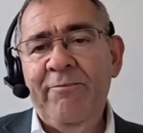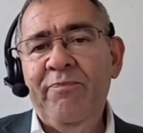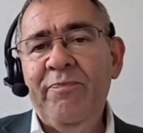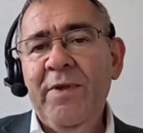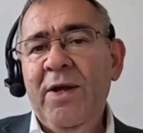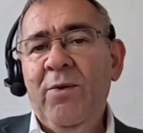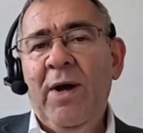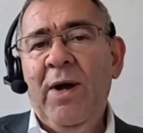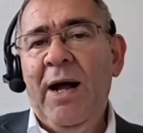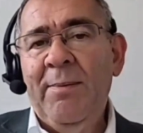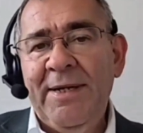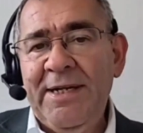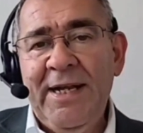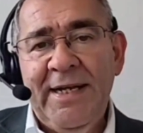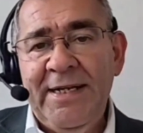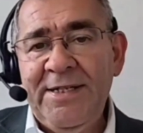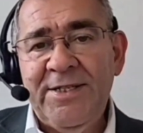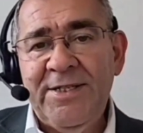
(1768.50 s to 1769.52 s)
I
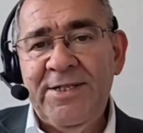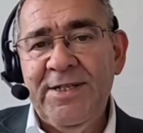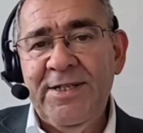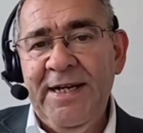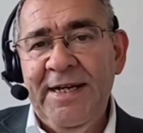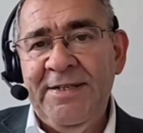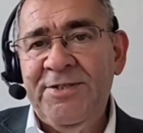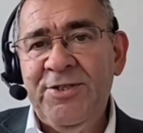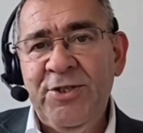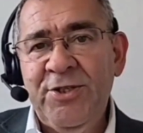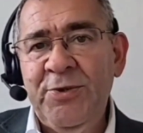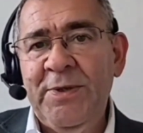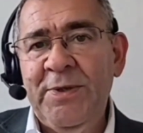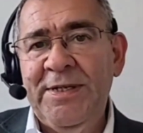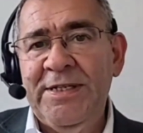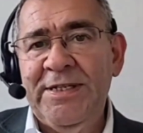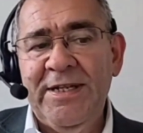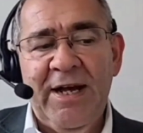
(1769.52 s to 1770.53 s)
mean, it's
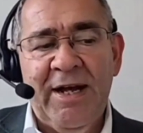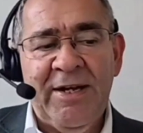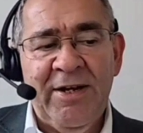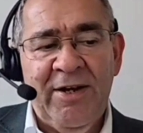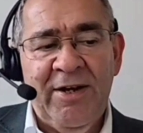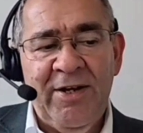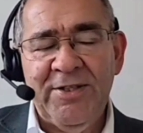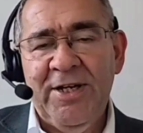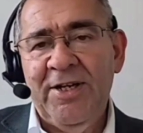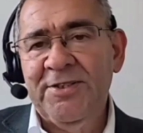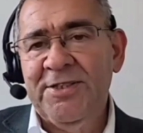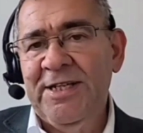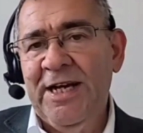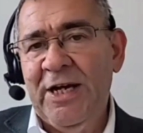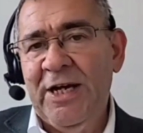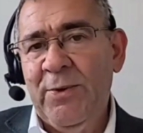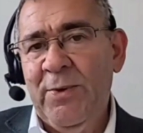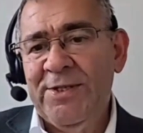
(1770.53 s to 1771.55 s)
too, I can't
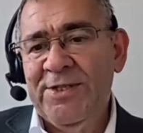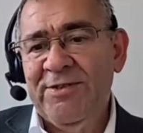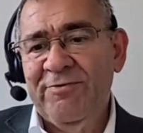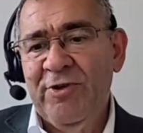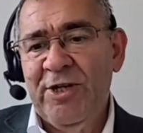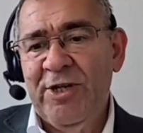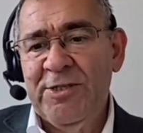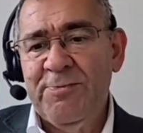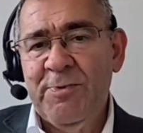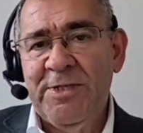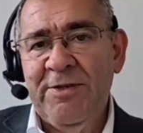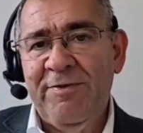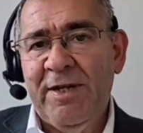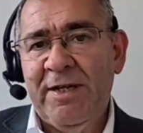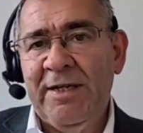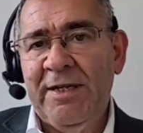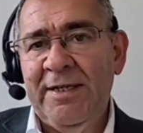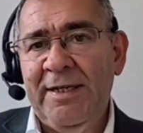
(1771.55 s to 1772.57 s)
answer that question very
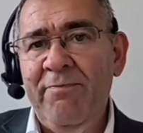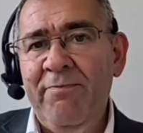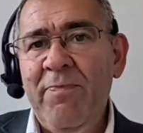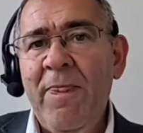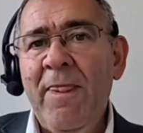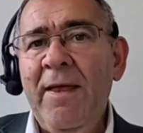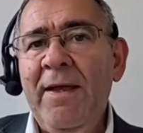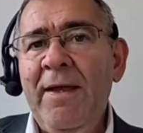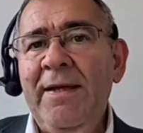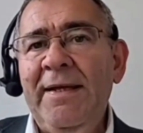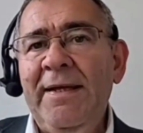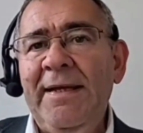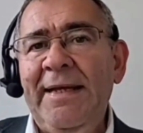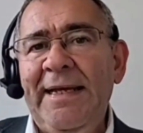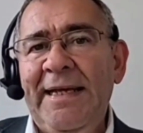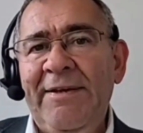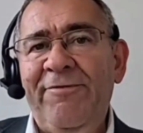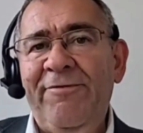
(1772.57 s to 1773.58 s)
specifically.
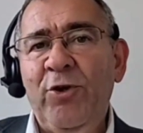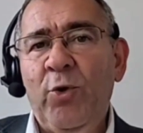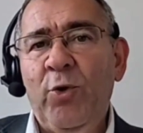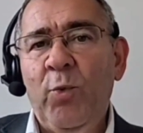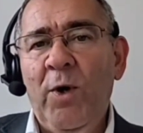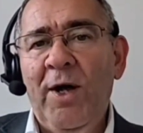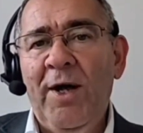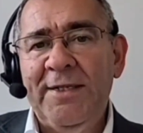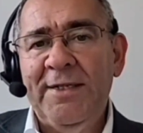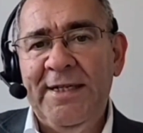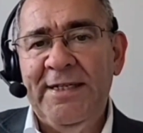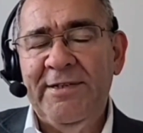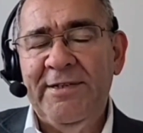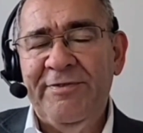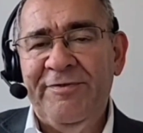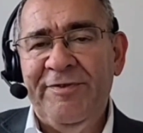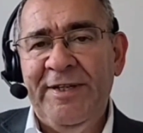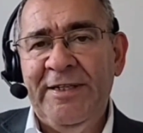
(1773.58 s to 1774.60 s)
If you're
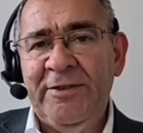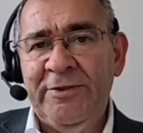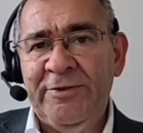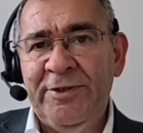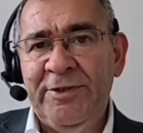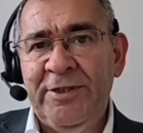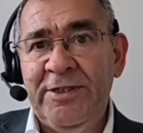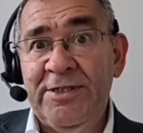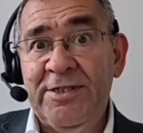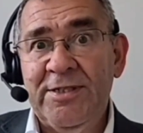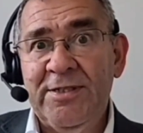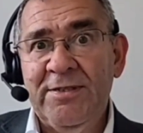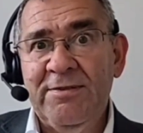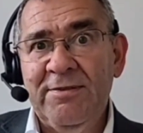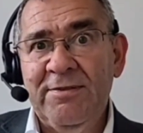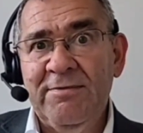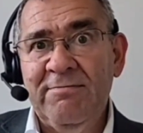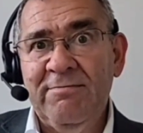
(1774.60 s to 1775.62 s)
working in a field
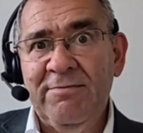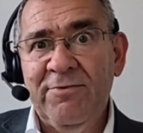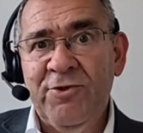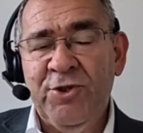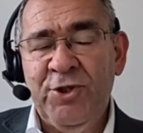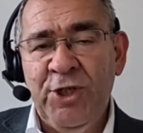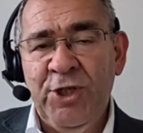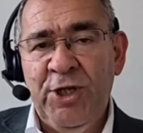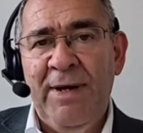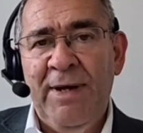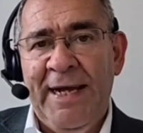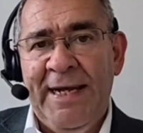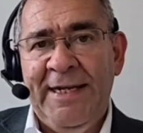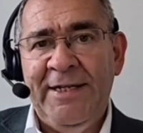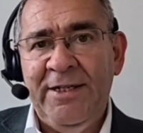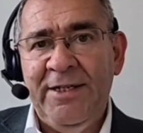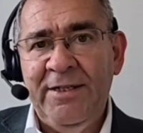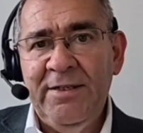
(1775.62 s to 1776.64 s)
that's
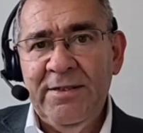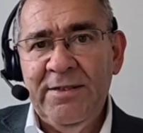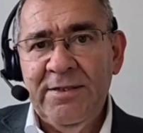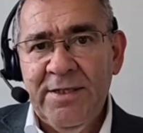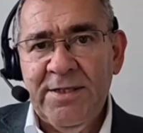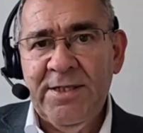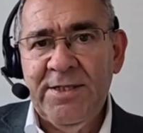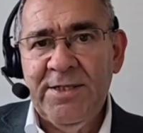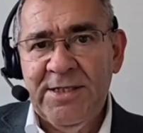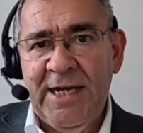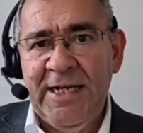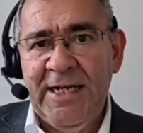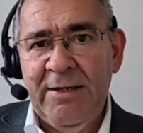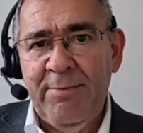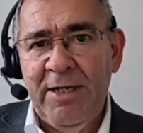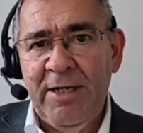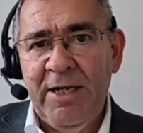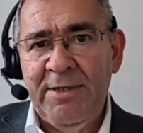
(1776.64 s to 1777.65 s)
germane to
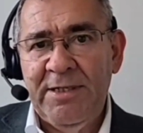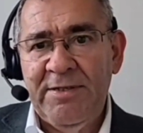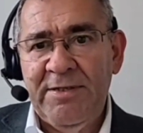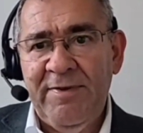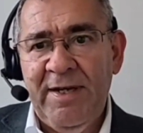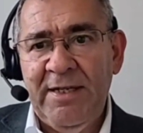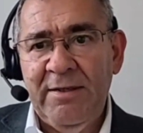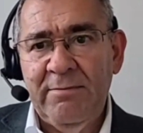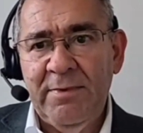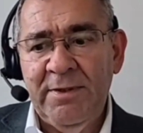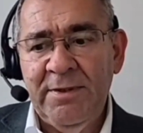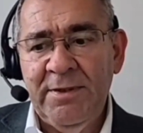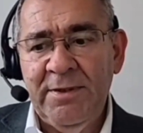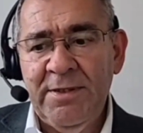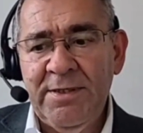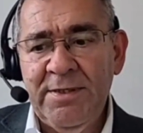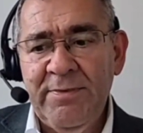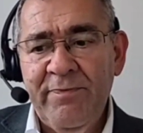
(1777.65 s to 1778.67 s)
sustainable urban
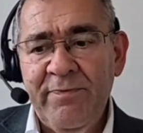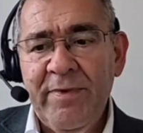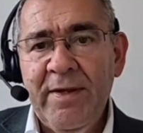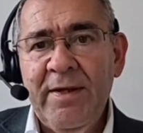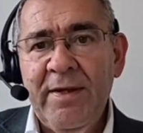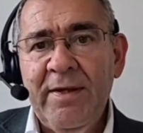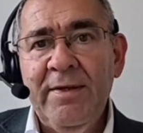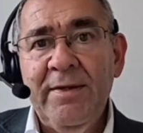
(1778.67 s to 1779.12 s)
development,